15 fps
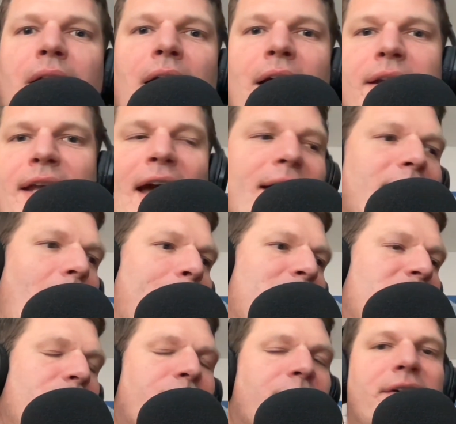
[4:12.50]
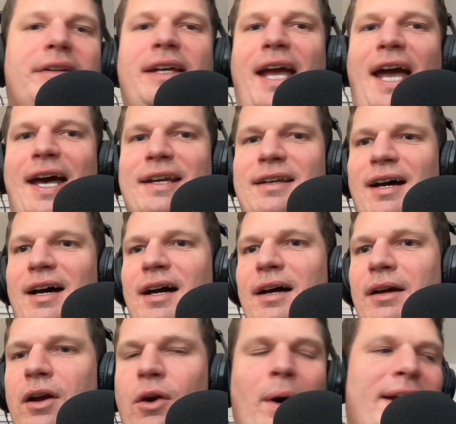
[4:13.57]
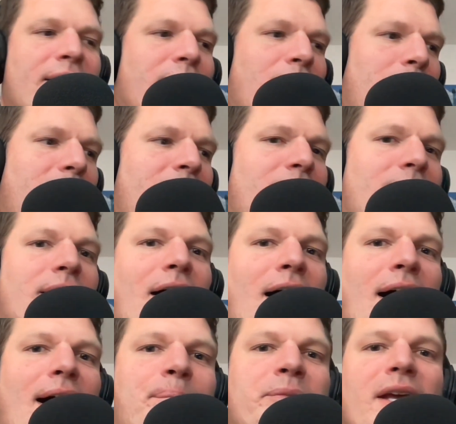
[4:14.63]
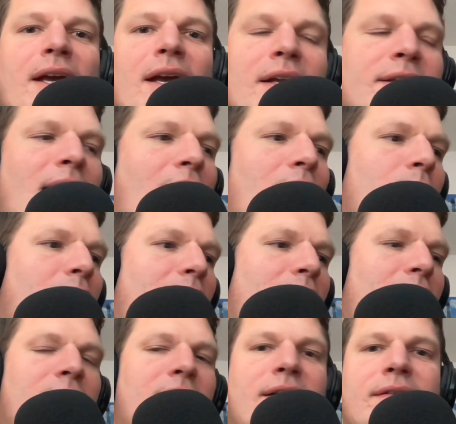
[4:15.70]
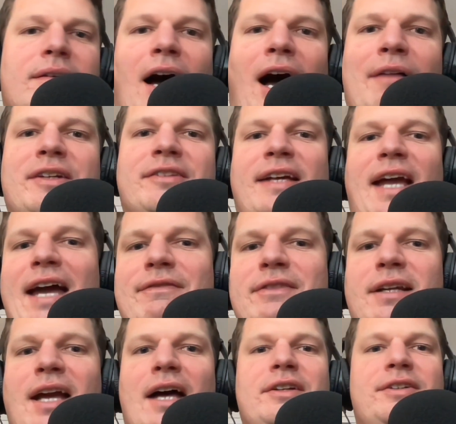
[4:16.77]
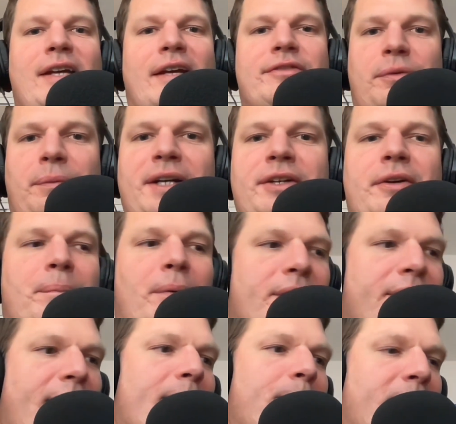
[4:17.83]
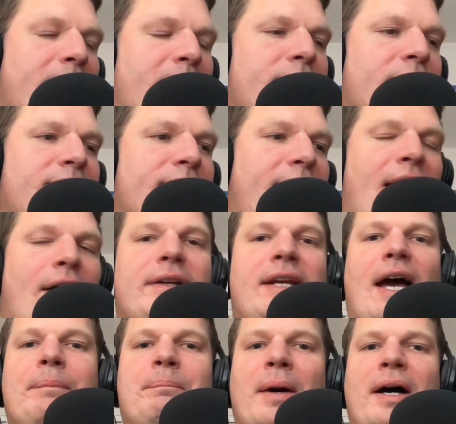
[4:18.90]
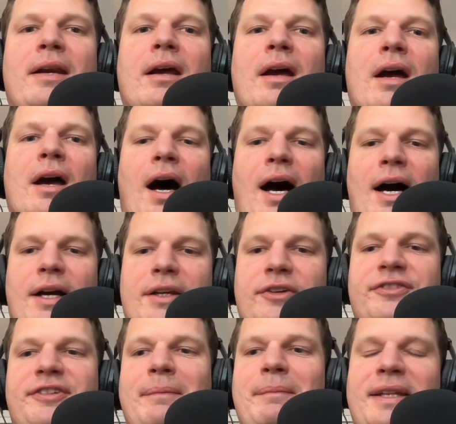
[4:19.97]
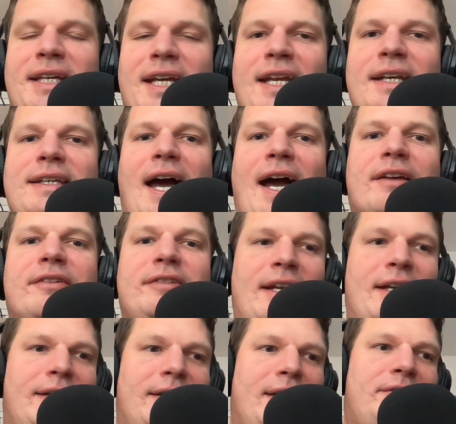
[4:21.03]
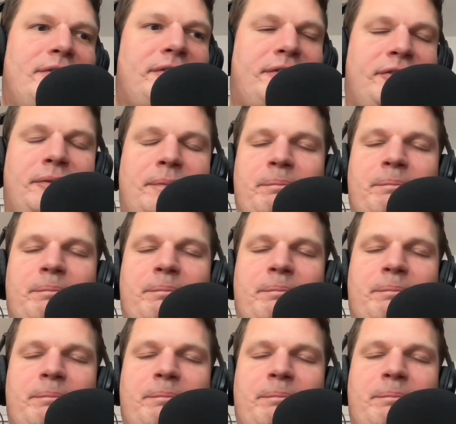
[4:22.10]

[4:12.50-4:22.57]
Yeah, I mean, you've clearly had quite a career. Now, obviously, I haven't gotten the chance to read your book yet because it's not out yet, but you sent me the index, and it lists,